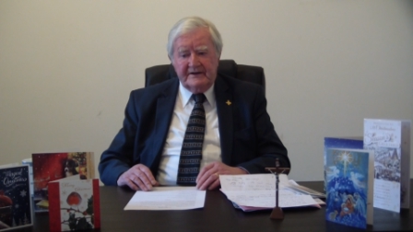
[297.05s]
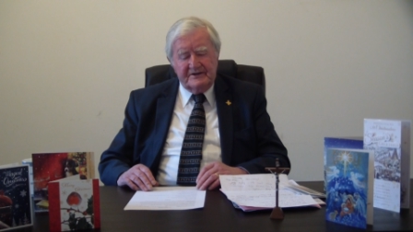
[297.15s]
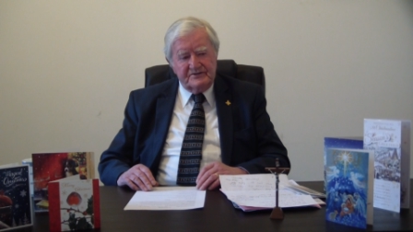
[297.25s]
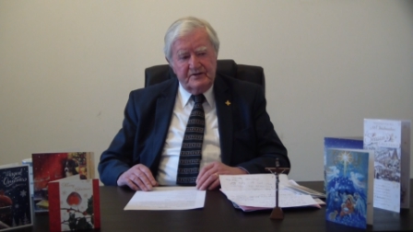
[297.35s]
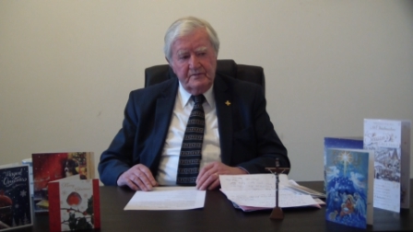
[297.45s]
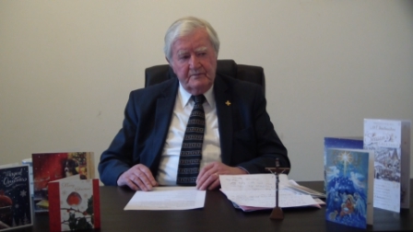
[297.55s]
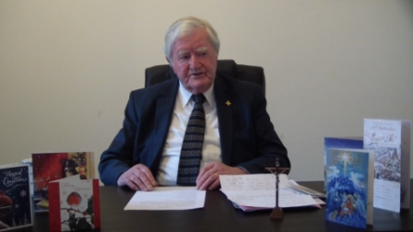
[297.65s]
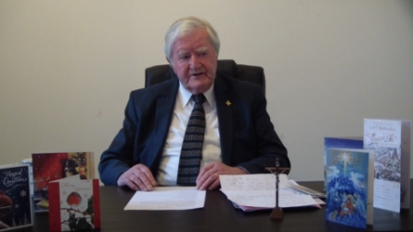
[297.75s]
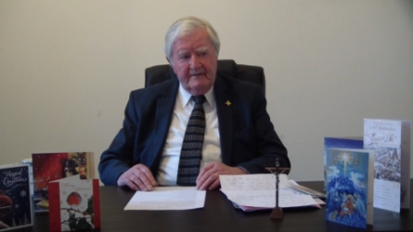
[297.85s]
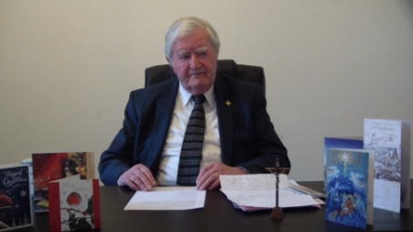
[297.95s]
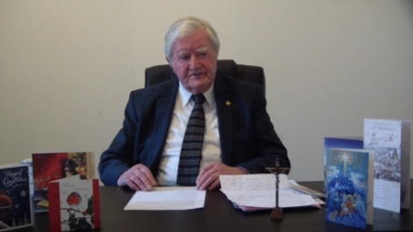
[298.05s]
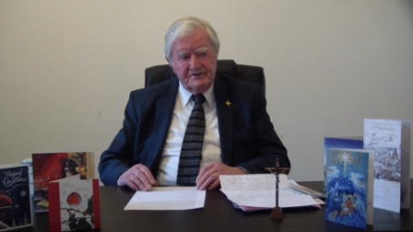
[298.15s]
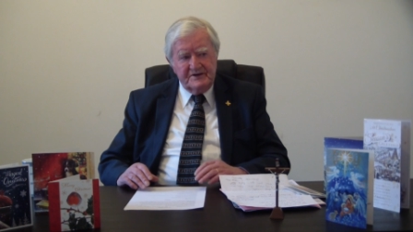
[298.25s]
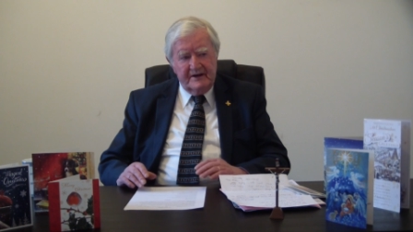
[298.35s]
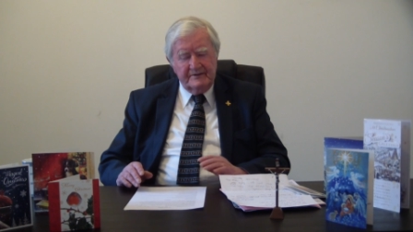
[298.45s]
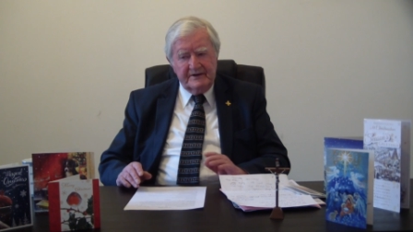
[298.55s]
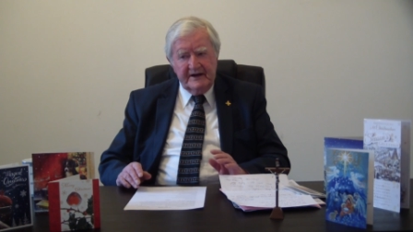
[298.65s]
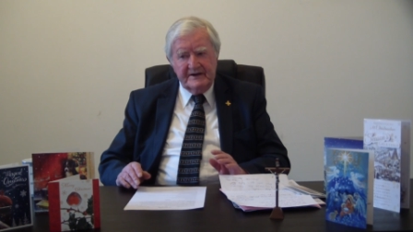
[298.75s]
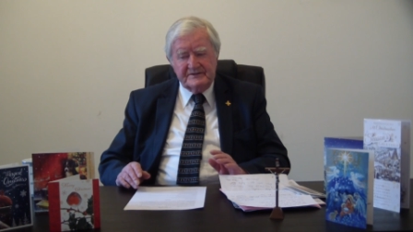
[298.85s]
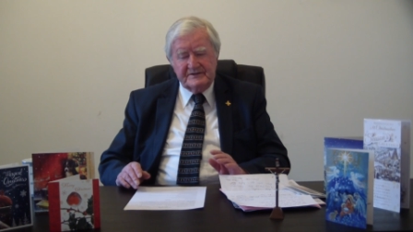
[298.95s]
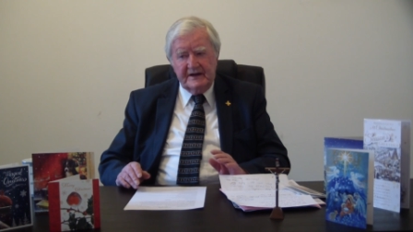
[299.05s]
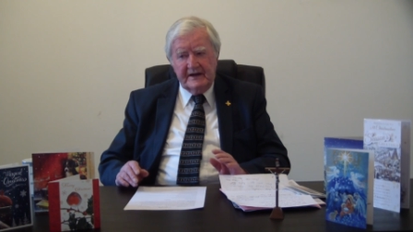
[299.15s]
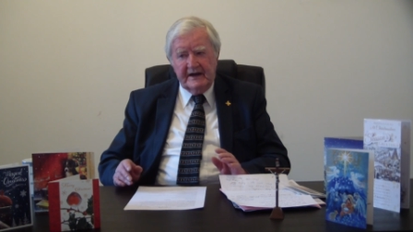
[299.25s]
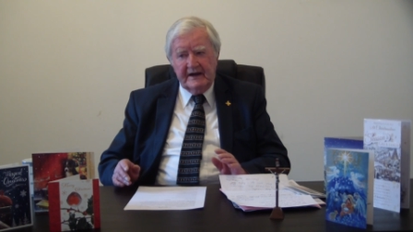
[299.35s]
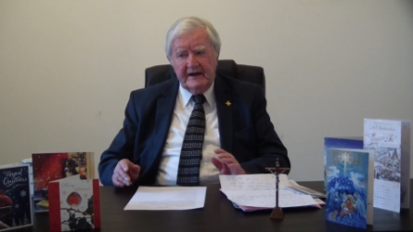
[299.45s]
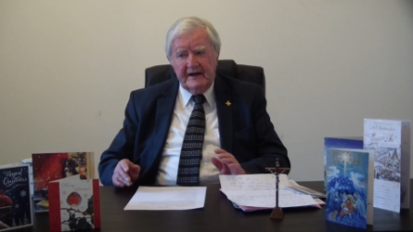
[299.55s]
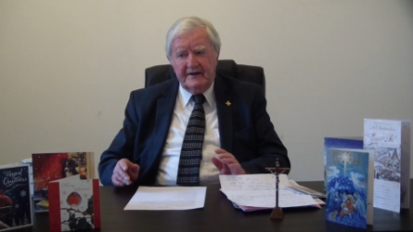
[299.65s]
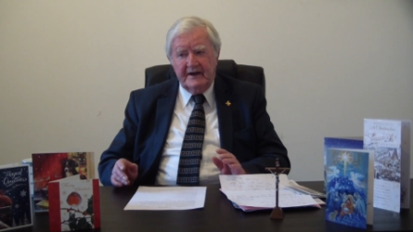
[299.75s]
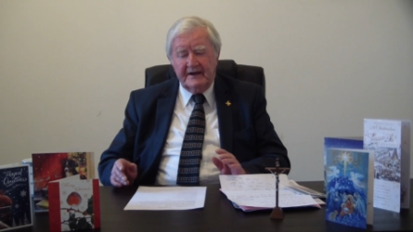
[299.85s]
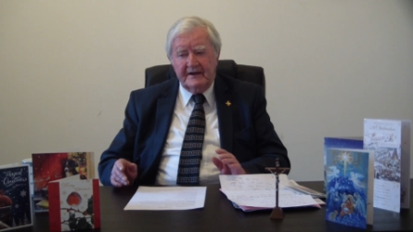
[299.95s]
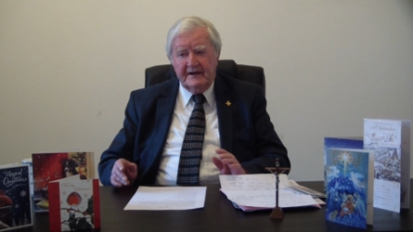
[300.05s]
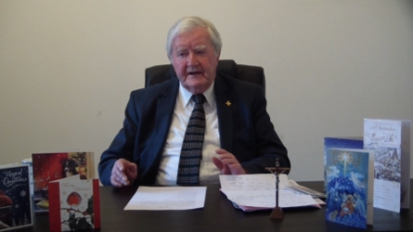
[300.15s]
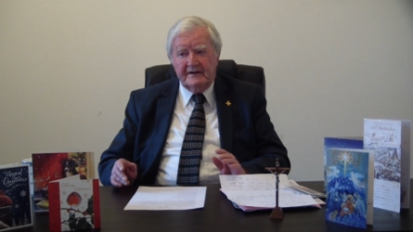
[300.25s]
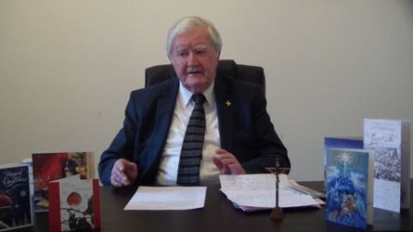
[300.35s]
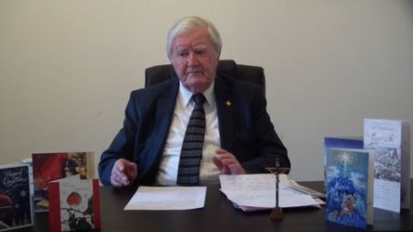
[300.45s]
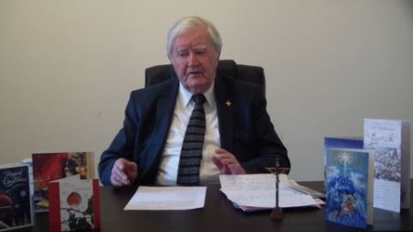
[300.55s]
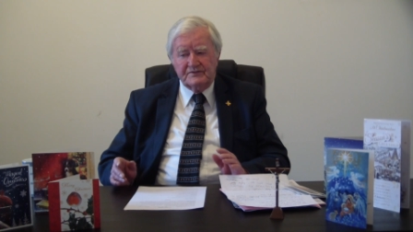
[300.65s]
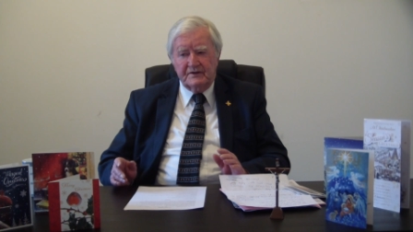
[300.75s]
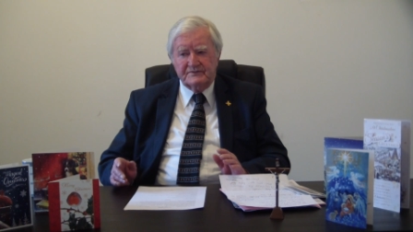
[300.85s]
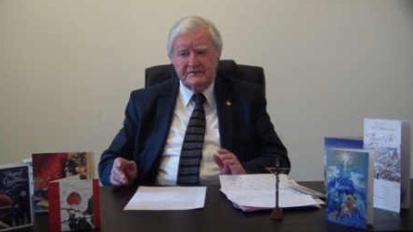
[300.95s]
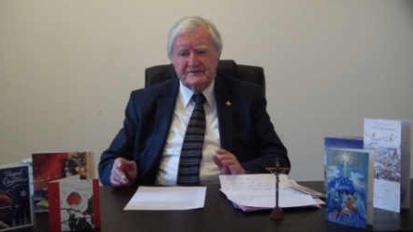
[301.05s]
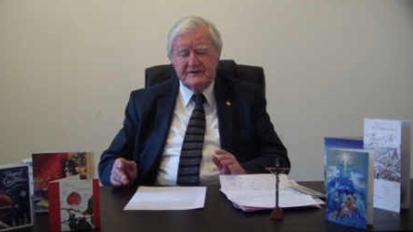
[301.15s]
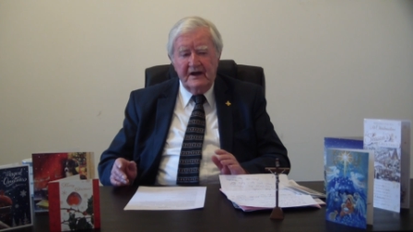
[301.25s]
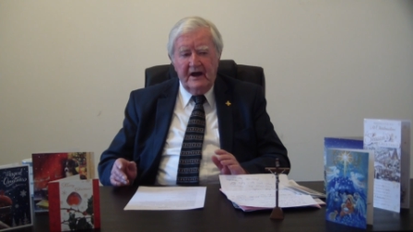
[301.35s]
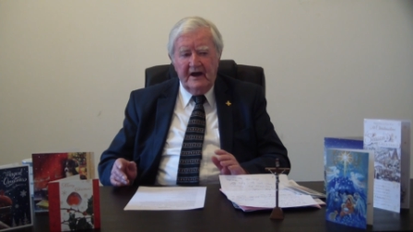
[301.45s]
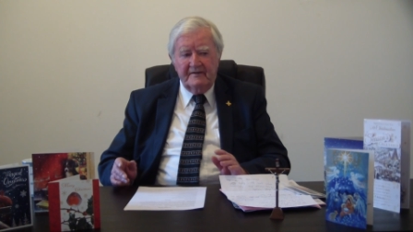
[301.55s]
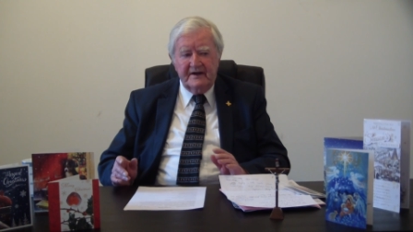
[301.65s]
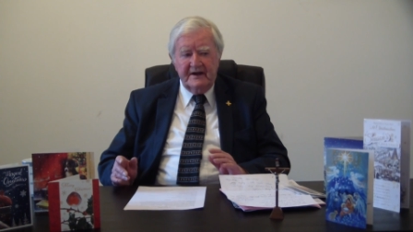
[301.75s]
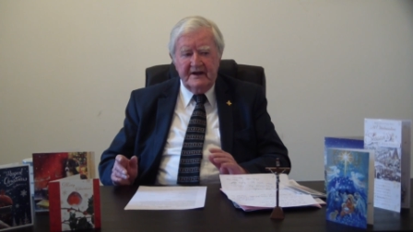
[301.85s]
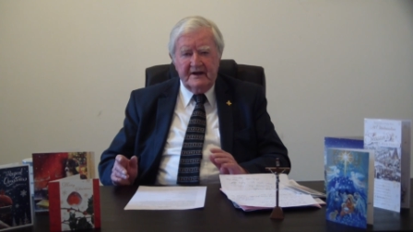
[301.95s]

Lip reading: There's too much emphasis nowadays, I think, in most countries, and the